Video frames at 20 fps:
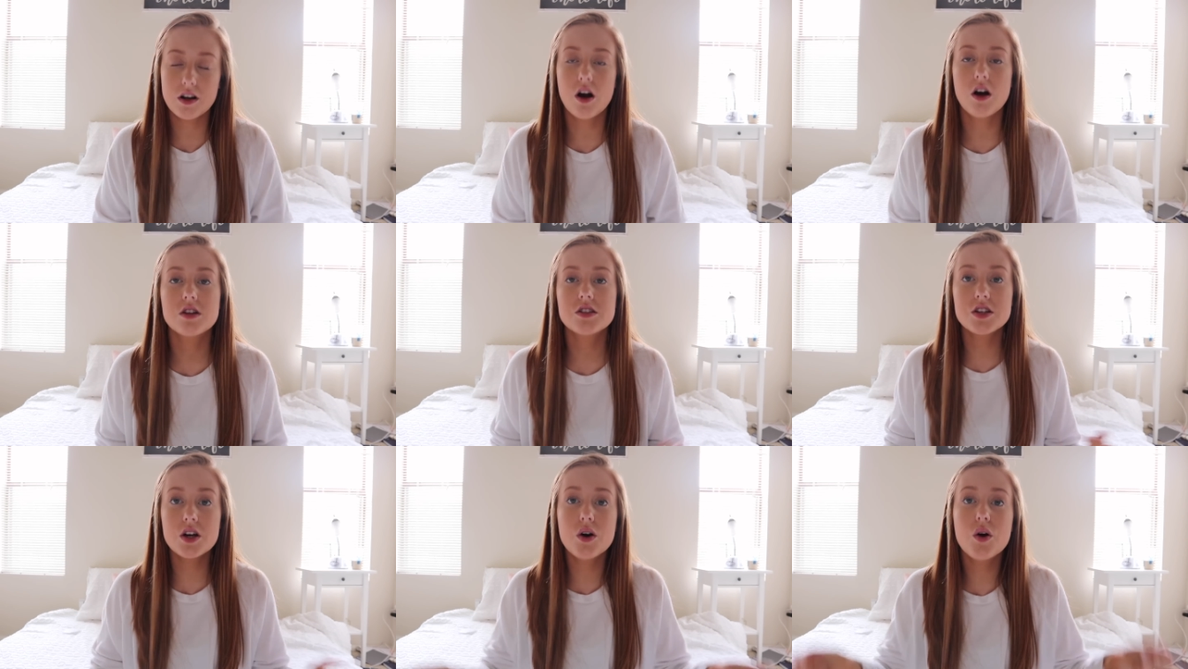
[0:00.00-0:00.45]

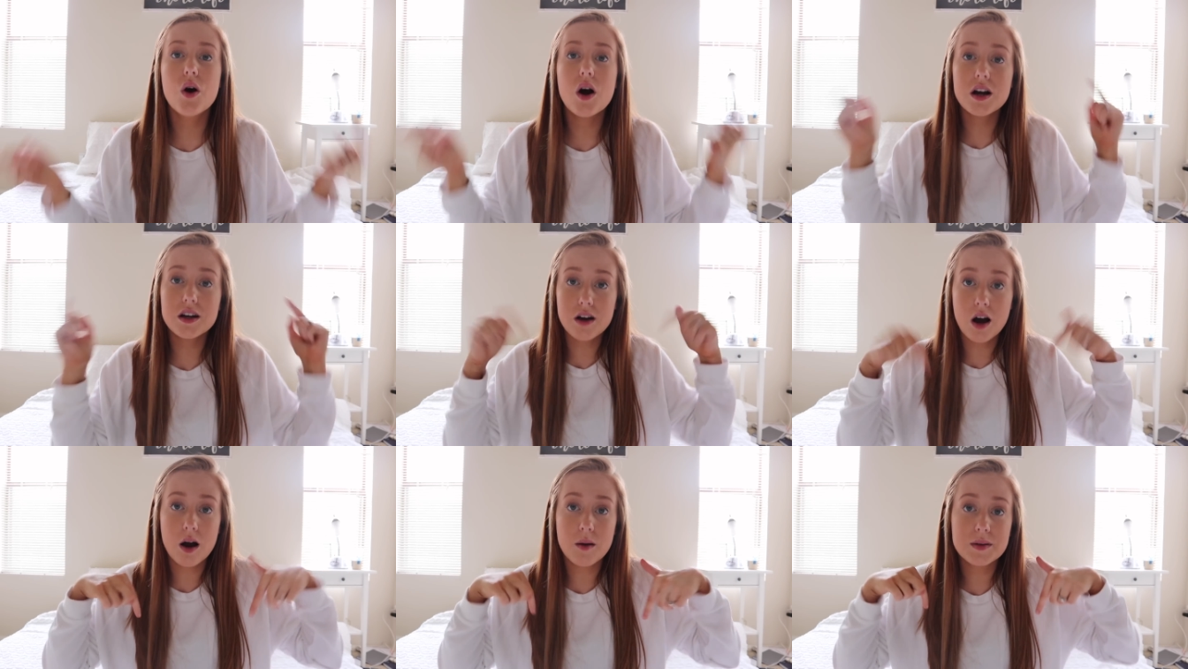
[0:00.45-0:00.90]
Also
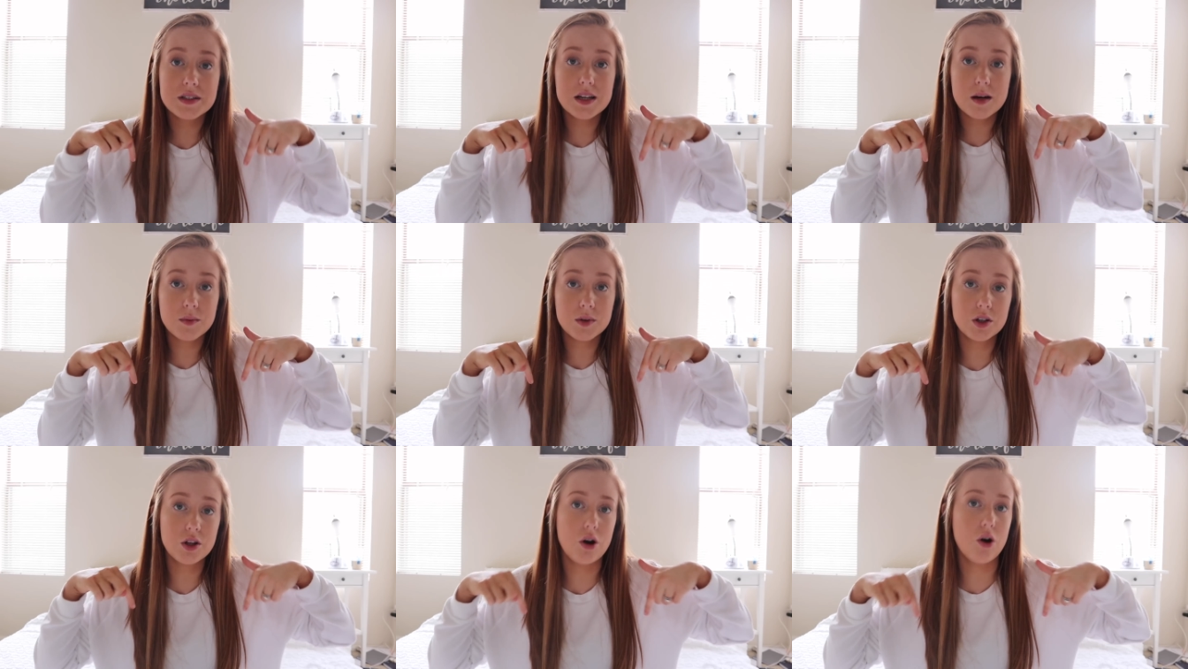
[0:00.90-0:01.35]
comment down
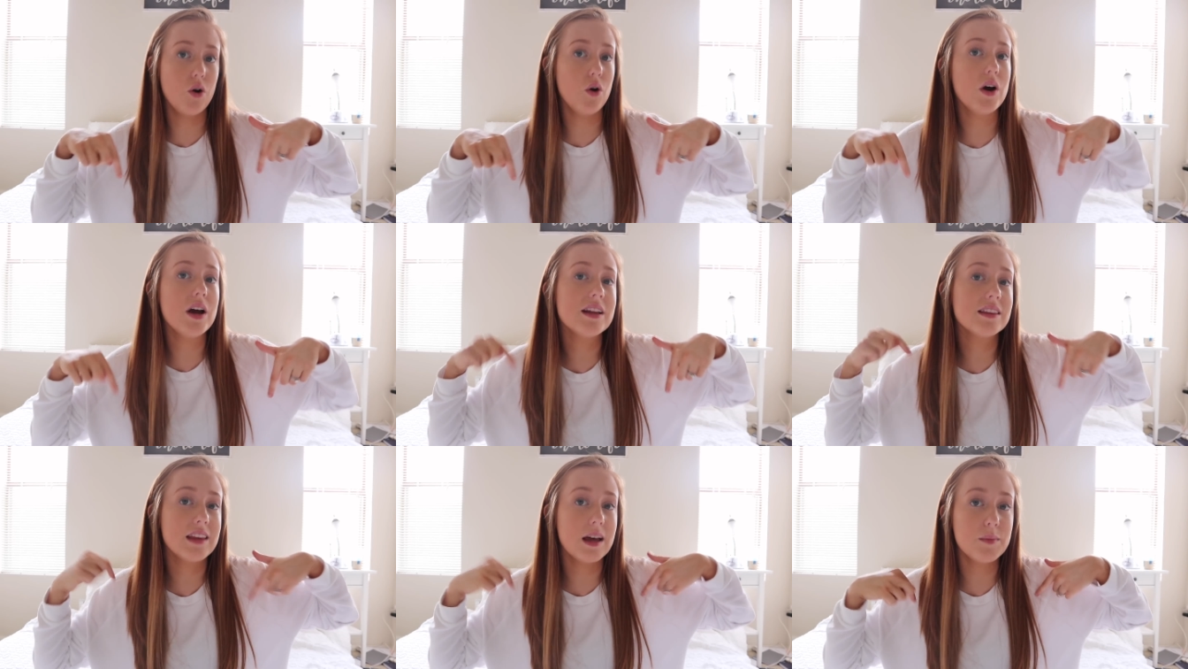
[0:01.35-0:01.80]
below
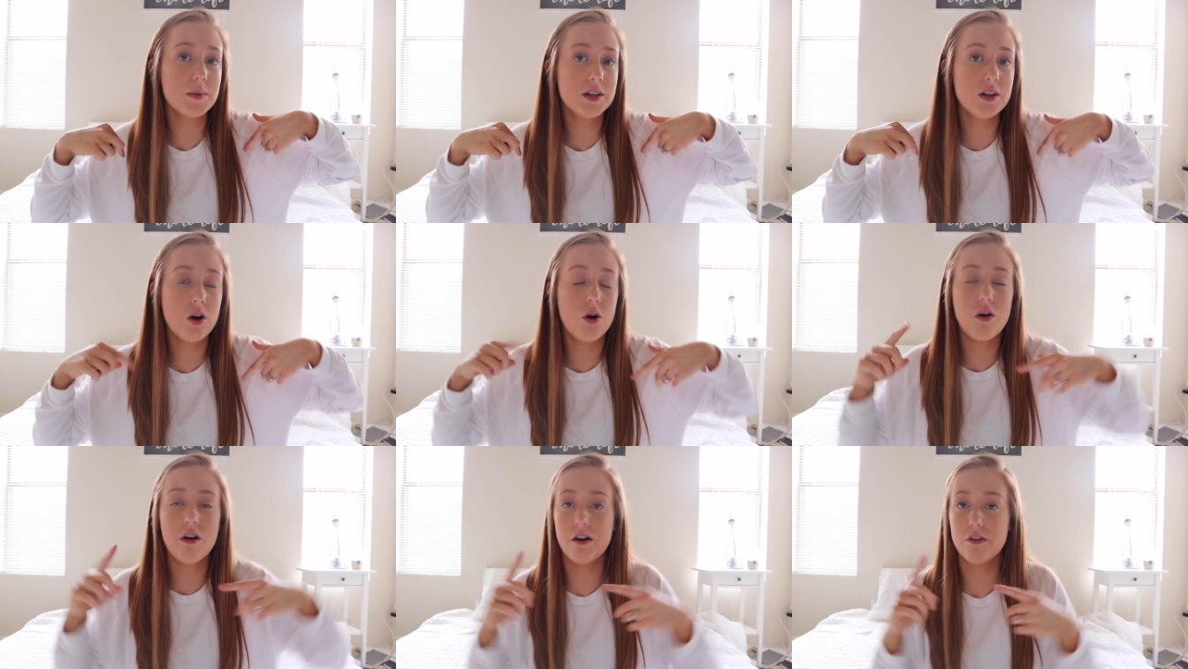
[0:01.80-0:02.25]
and let me
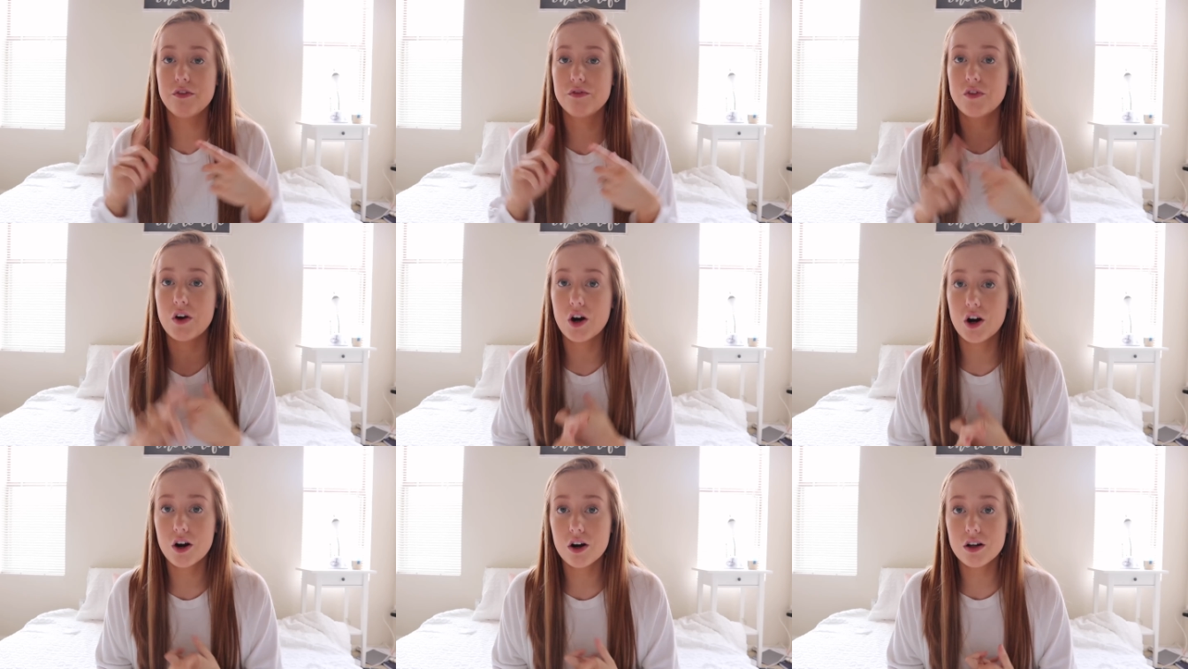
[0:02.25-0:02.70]
know how
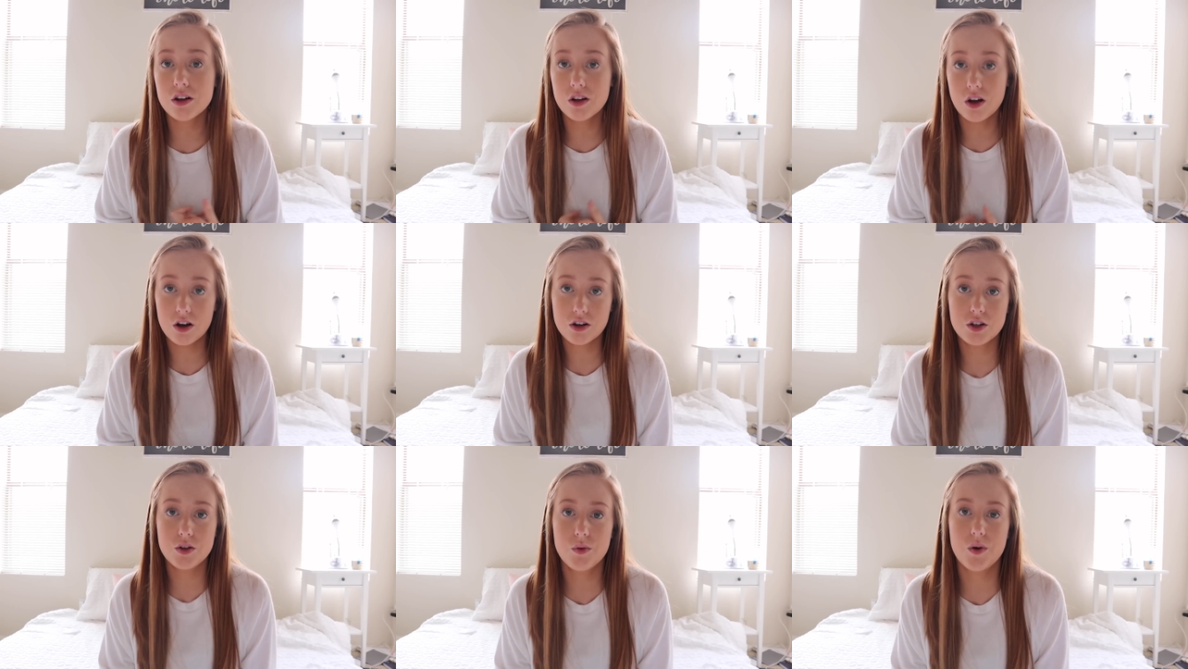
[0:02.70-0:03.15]
far
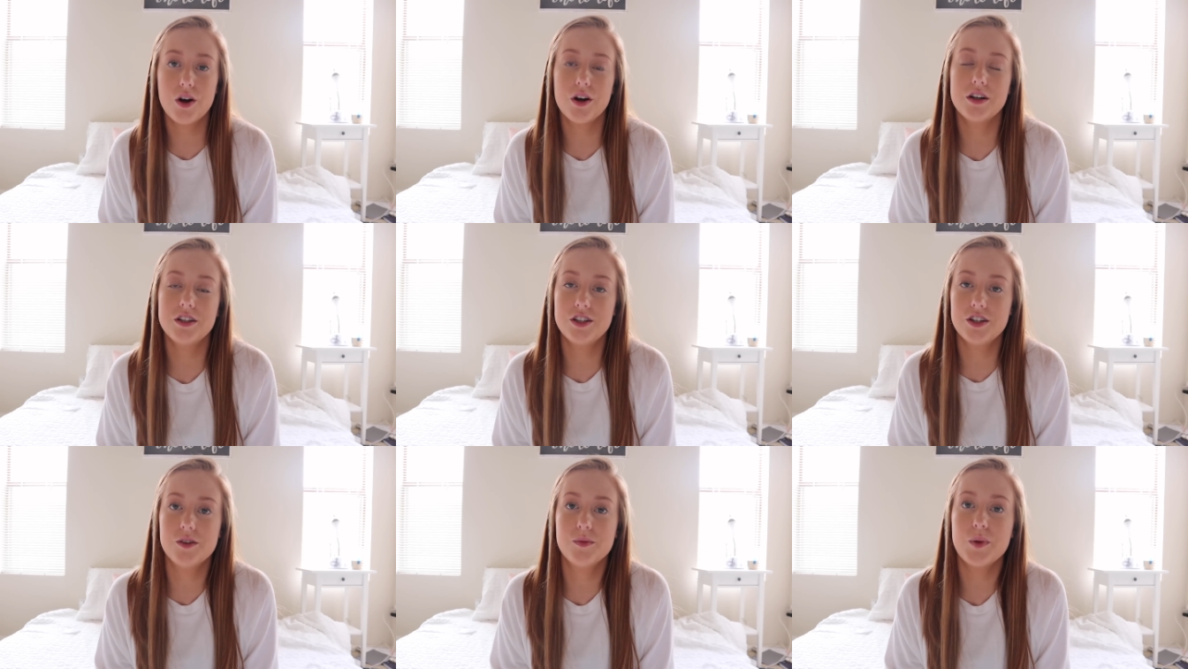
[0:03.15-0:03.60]
along you are
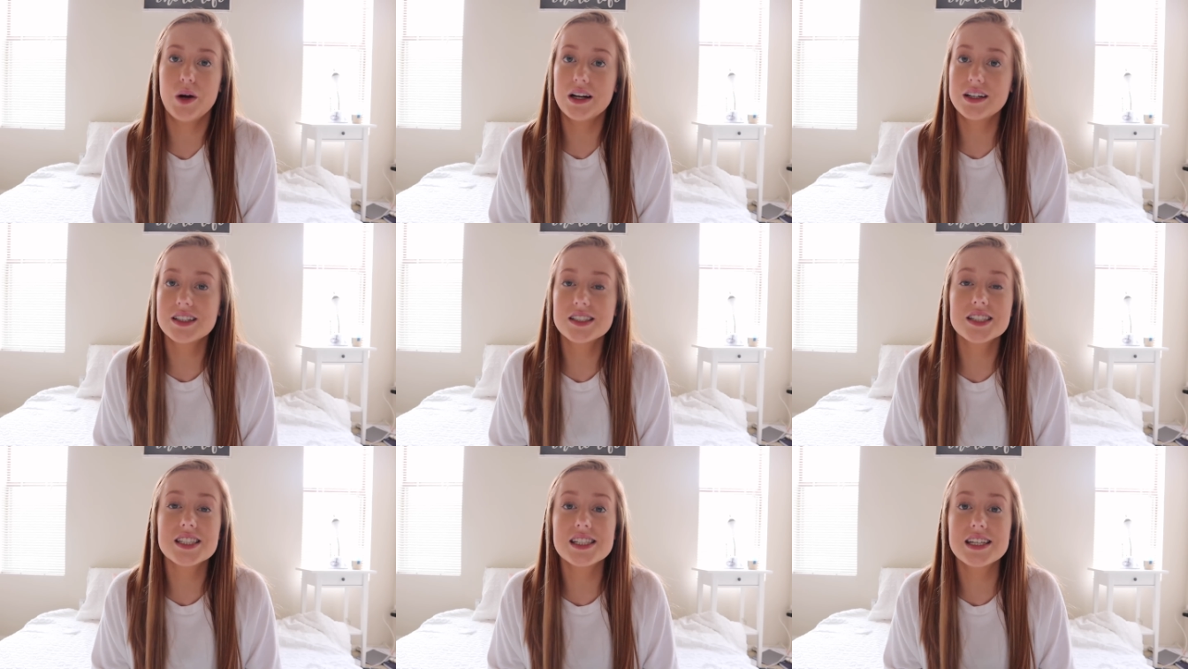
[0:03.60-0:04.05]
in your
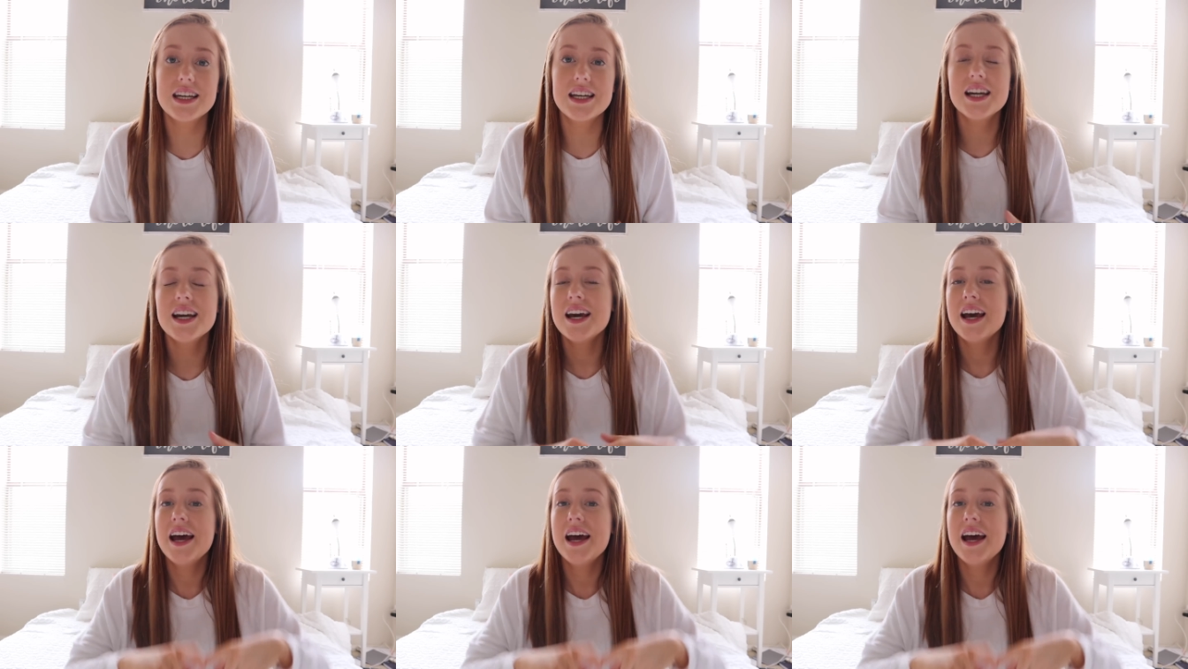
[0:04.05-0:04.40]
pregnancy